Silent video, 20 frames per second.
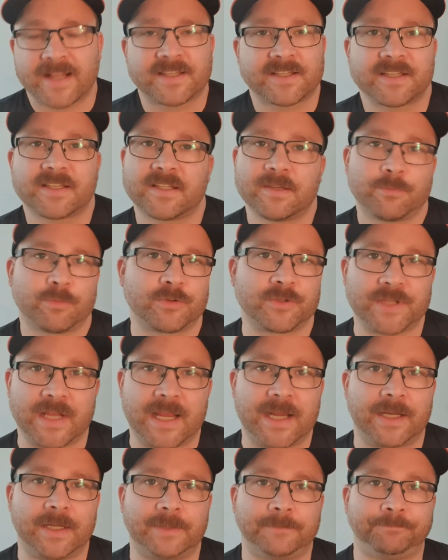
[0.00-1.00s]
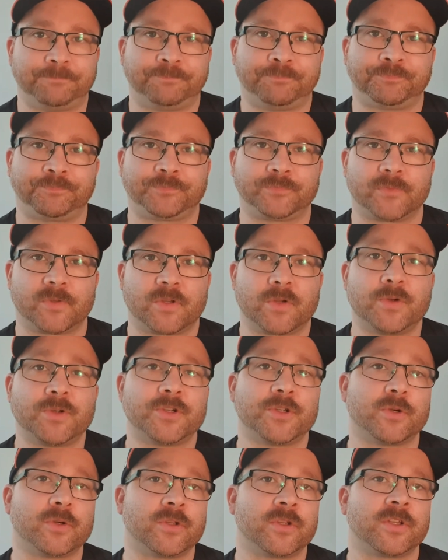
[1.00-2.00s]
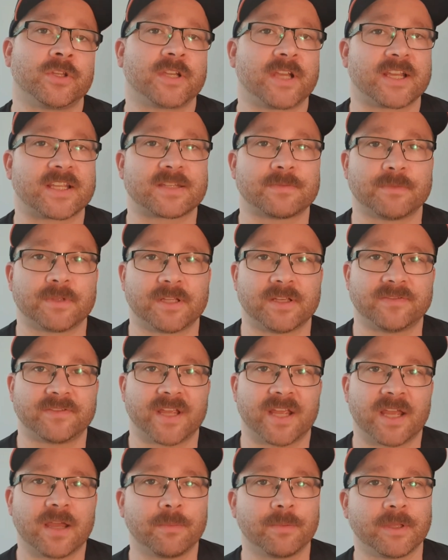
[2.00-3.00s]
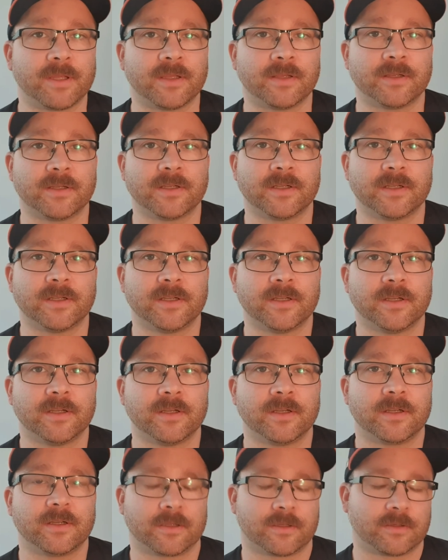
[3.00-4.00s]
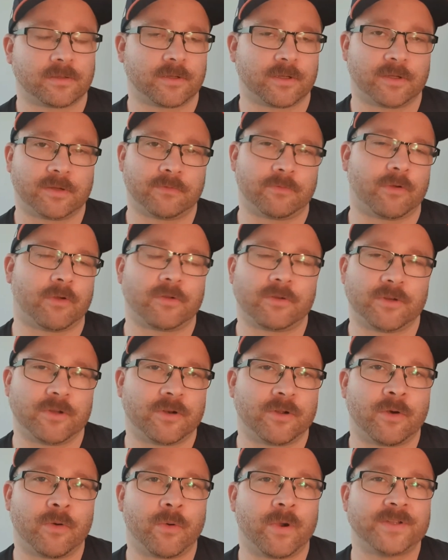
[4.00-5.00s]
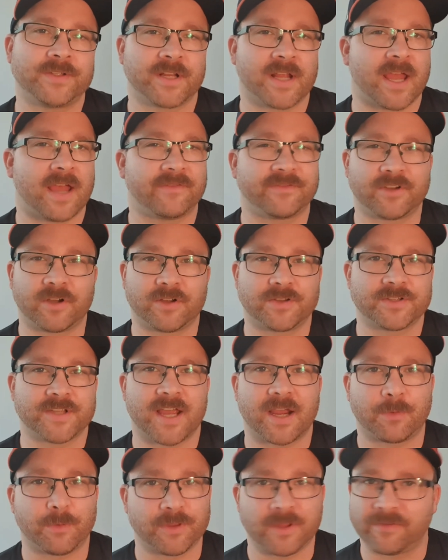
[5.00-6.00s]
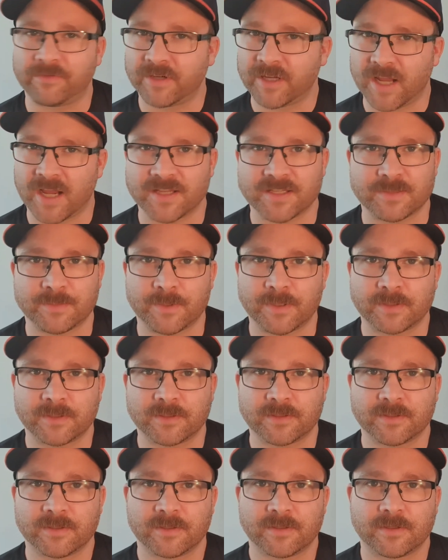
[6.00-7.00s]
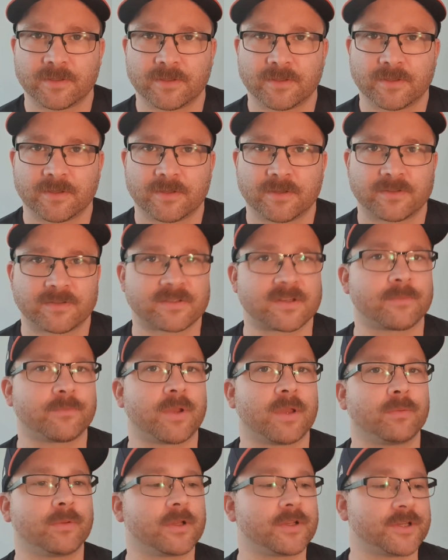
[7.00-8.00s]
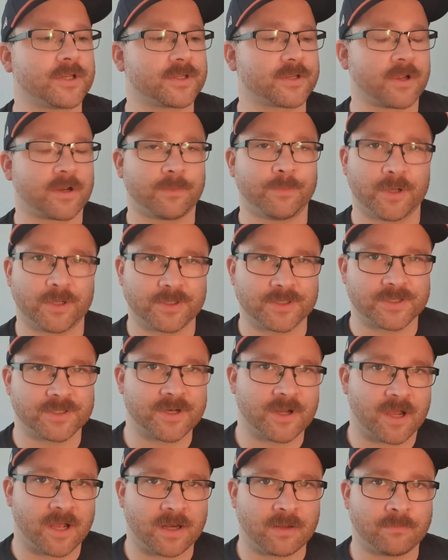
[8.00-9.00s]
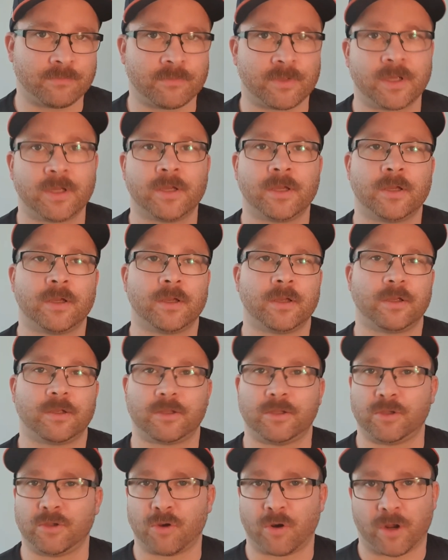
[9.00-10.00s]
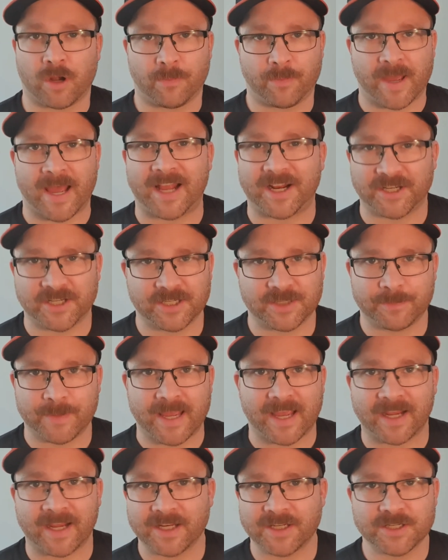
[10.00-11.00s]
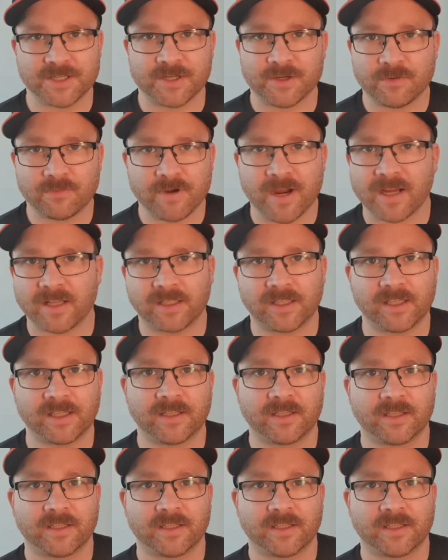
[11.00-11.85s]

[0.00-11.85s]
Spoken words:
a simple standard to ensure that the customer leaves happy. You're not always going to have contact with every customer. Some people are just going to purchase an item. You're going to package it correctly.